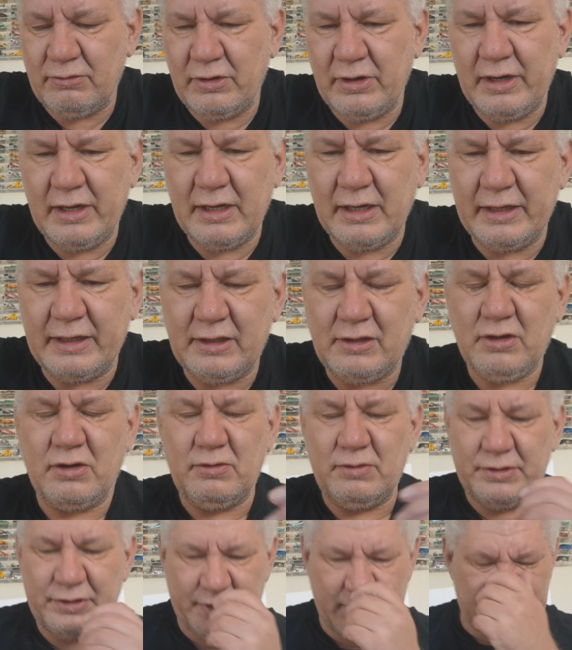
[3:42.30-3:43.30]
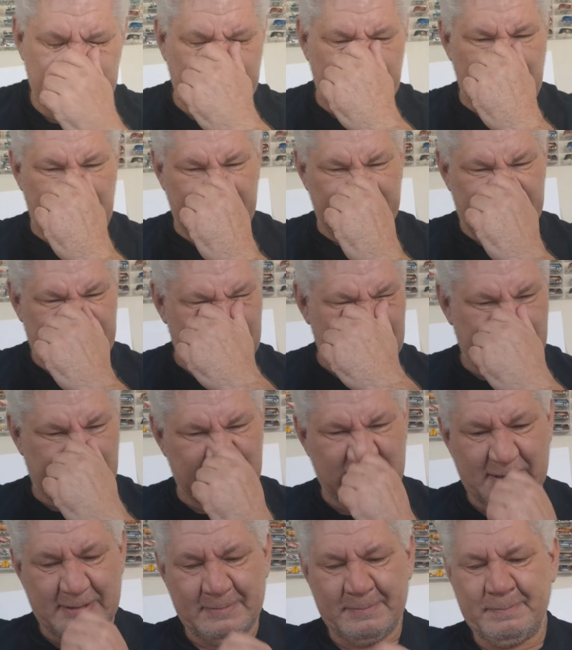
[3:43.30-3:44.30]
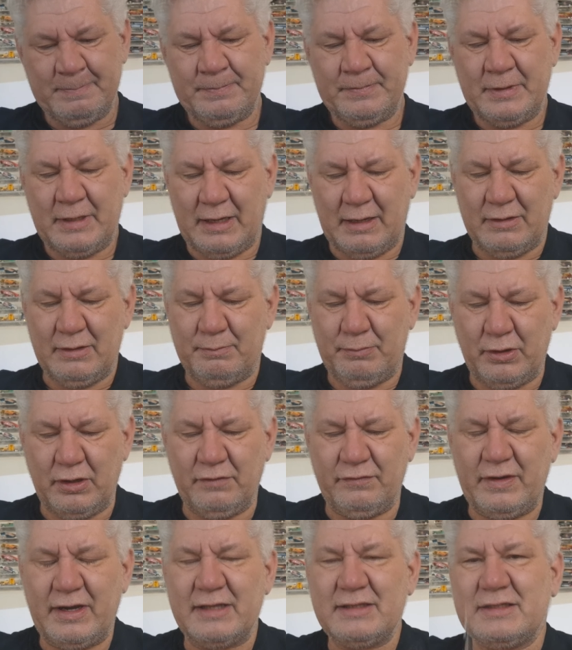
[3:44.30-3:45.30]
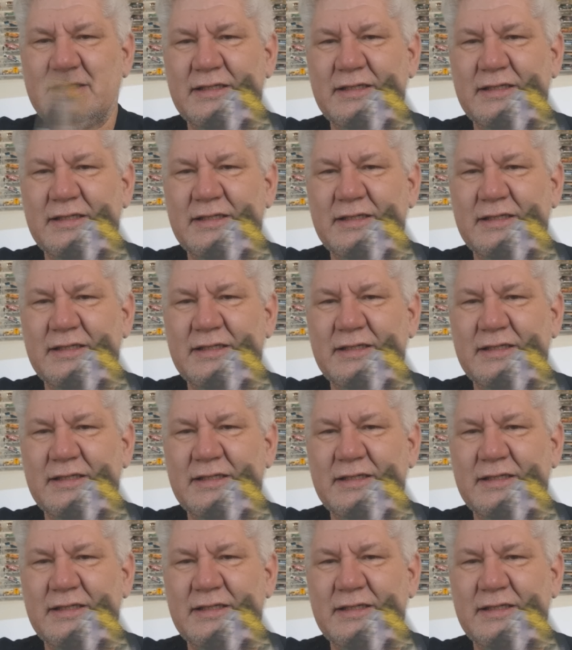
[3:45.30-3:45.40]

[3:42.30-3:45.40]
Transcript: really cool in these colours. The Boulevard